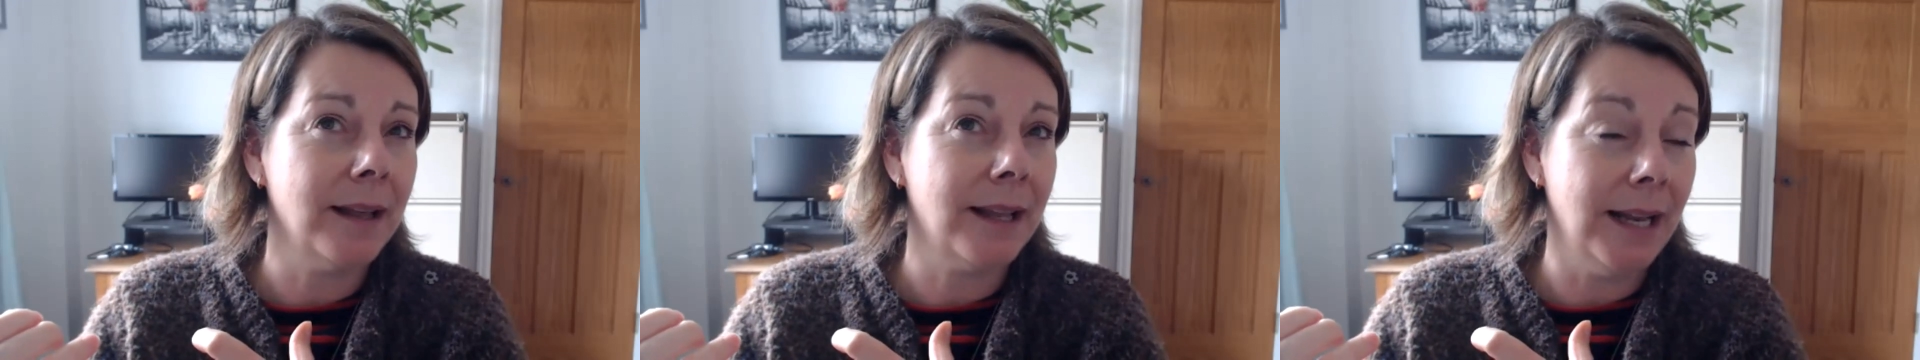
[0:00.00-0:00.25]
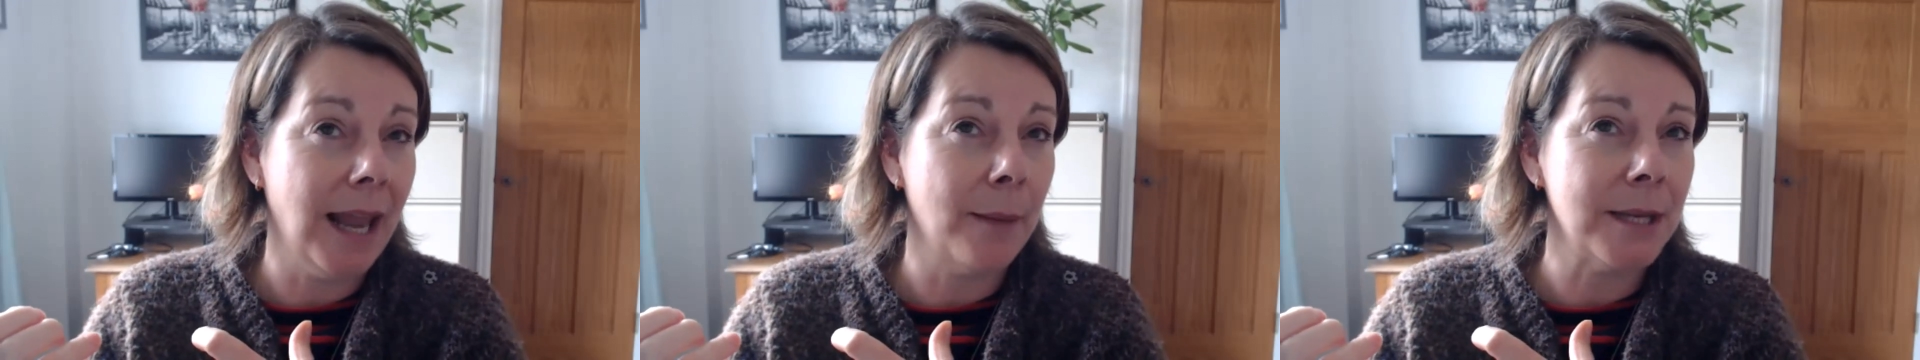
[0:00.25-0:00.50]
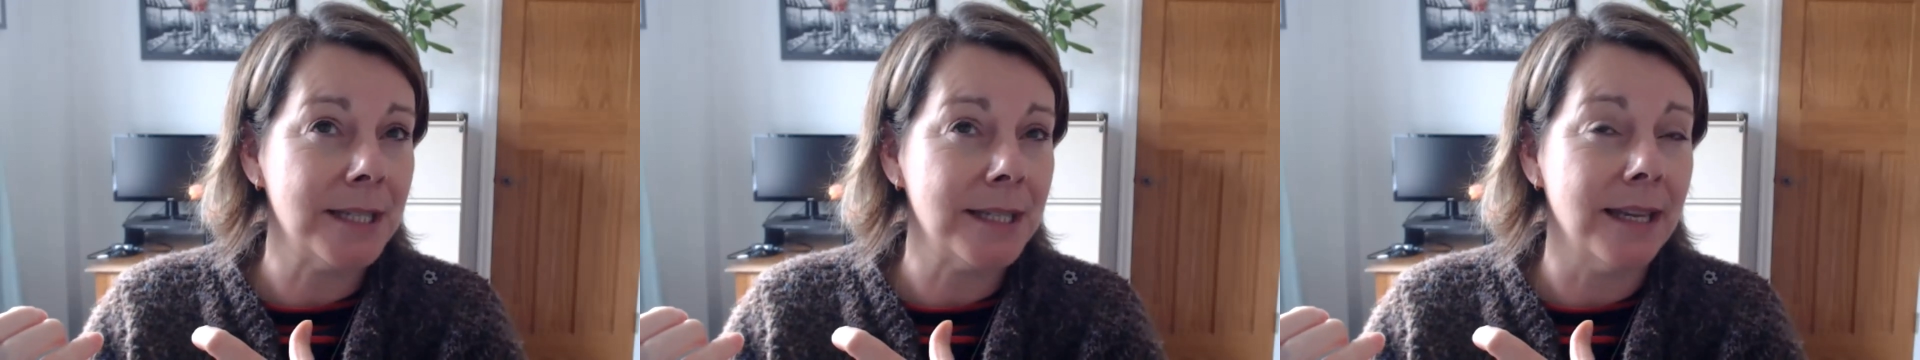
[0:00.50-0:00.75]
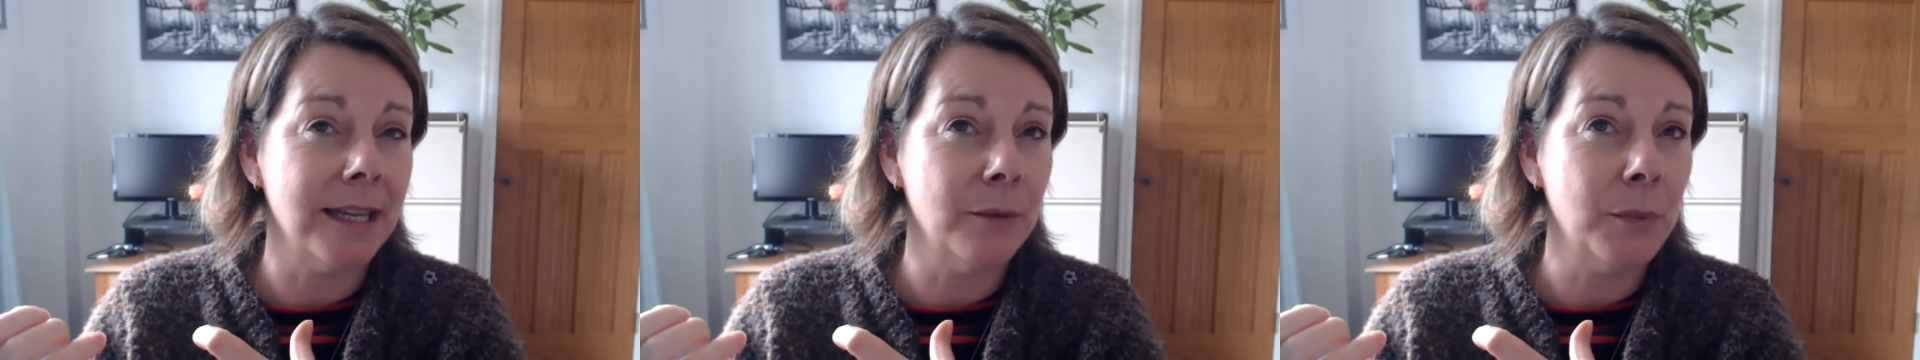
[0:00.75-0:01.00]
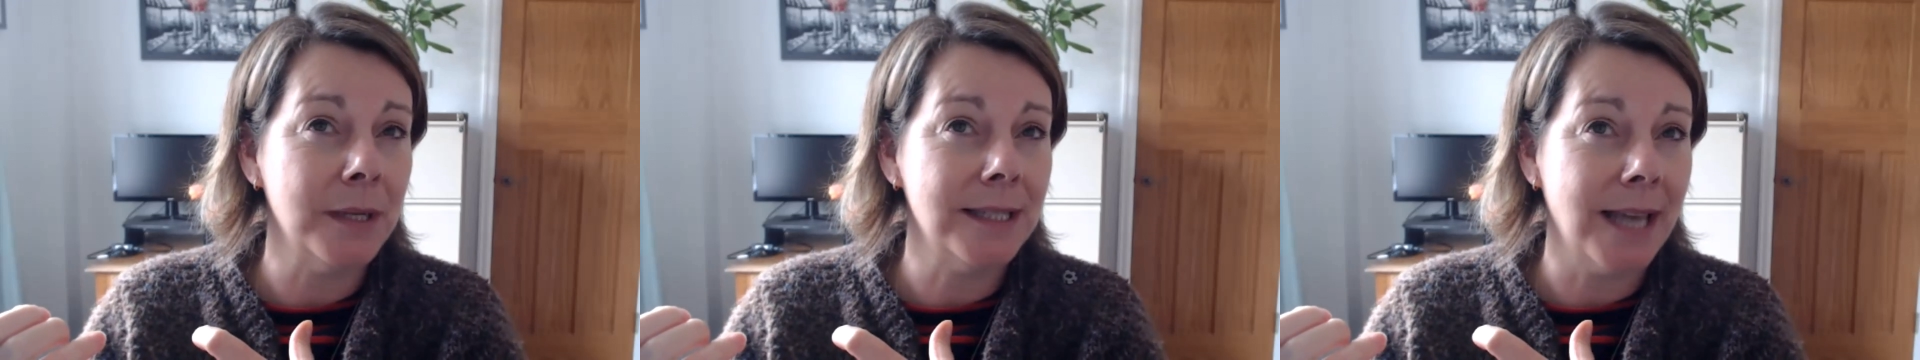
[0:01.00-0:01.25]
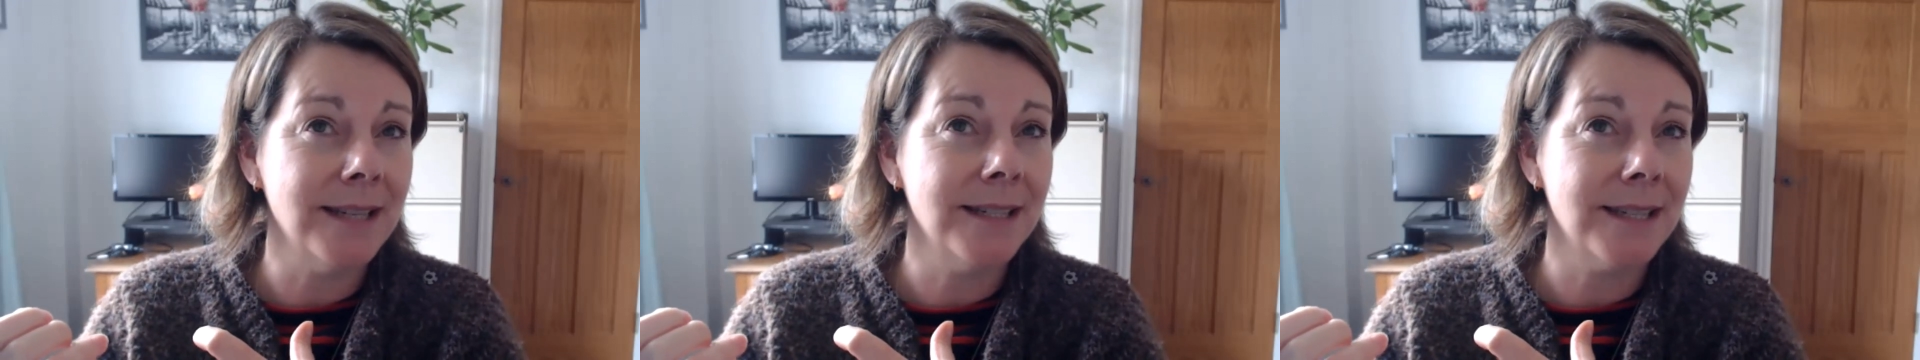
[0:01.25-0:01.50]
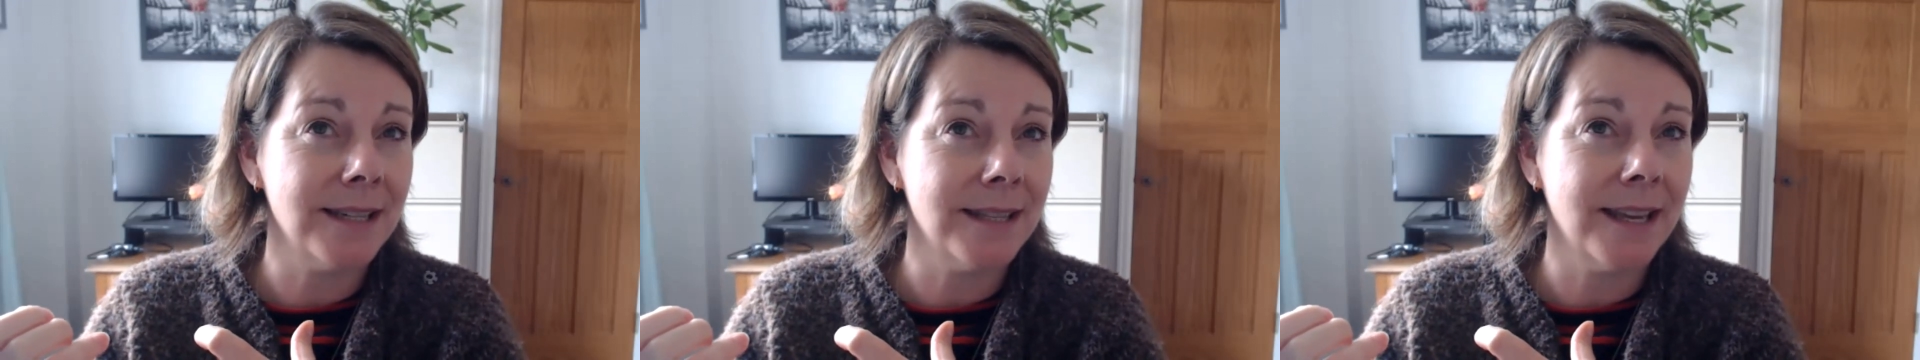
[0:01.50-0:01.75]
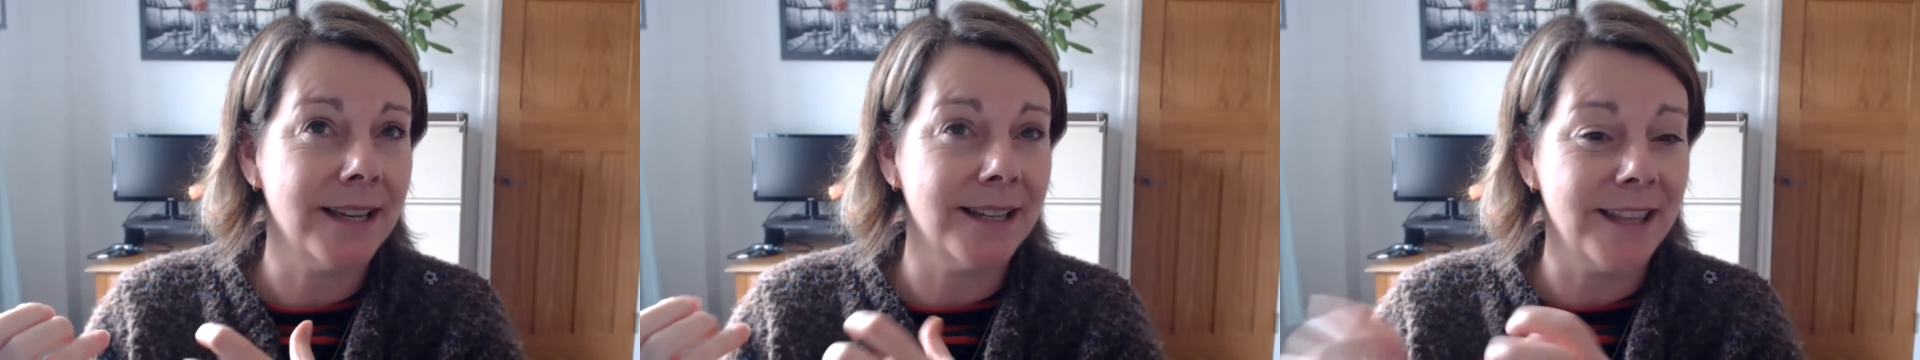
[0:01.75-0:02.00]
calamity, we tend to
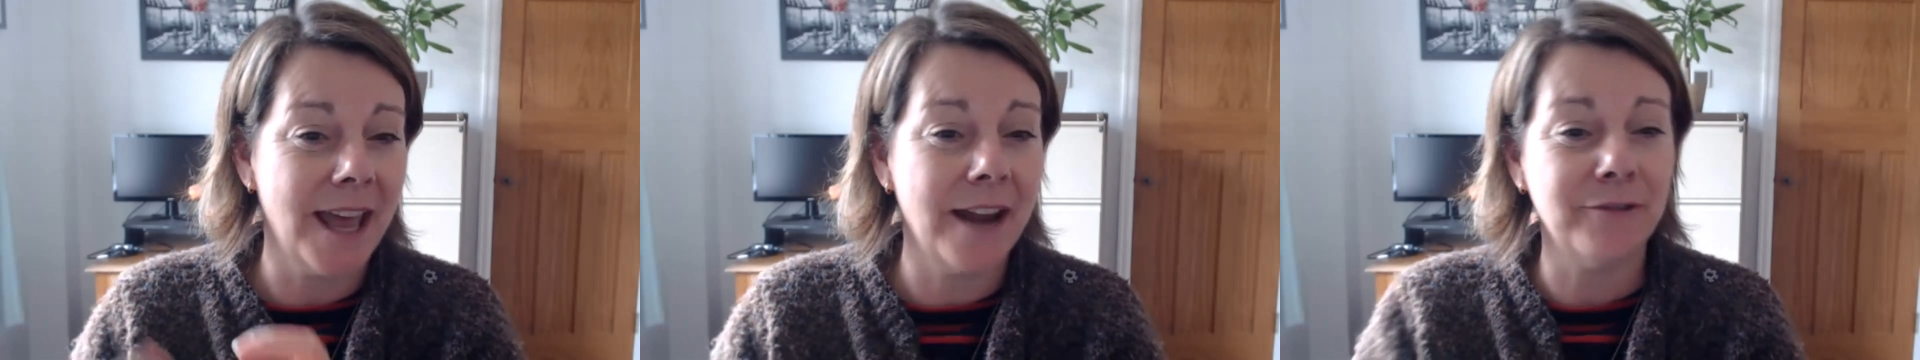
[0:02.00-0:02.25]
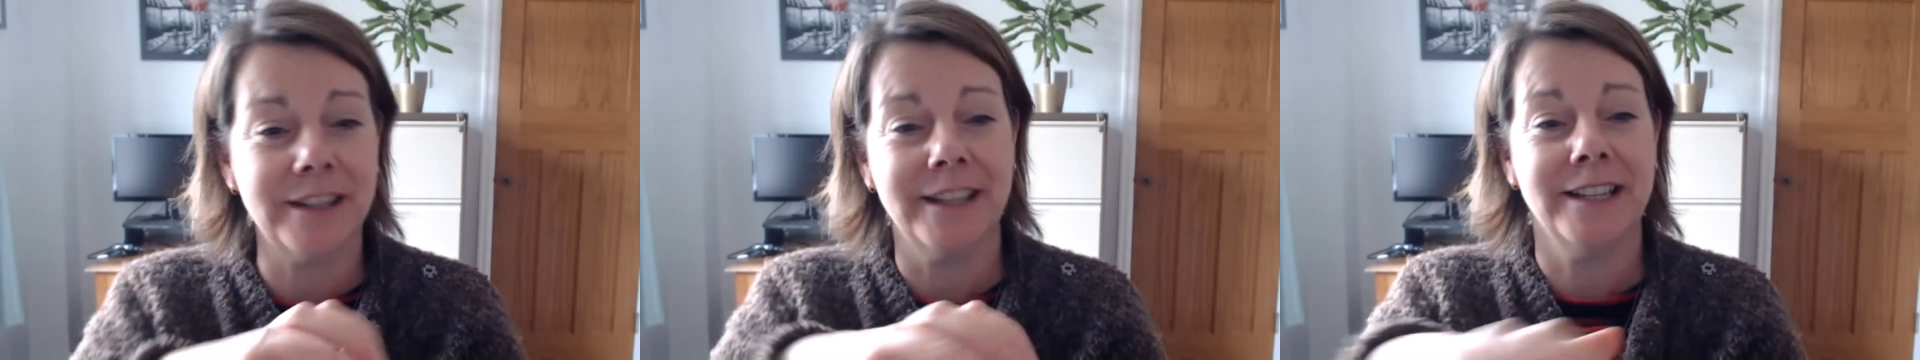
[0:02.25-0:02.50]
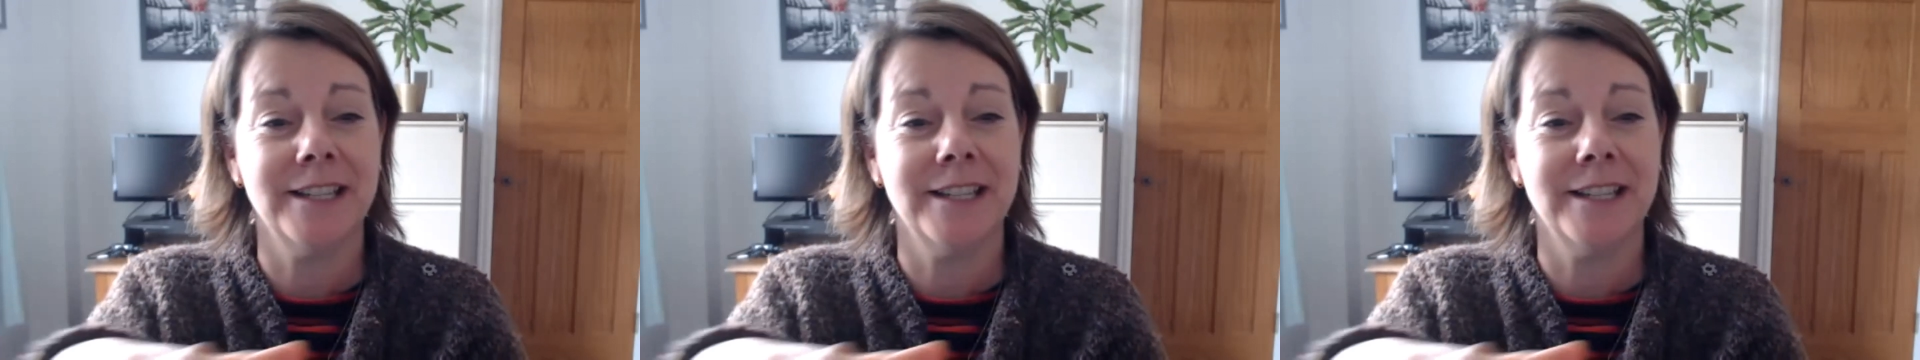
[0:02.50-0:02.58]
think that everything